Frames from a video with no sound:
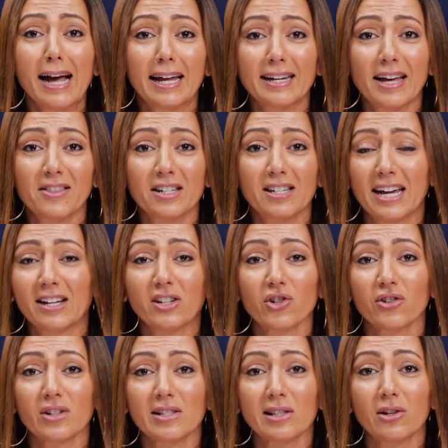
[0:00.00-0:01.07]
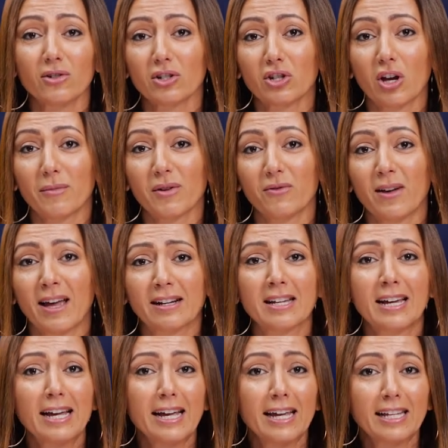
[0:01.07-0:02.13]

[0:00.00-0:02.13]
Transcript: another dangerous long-term effect.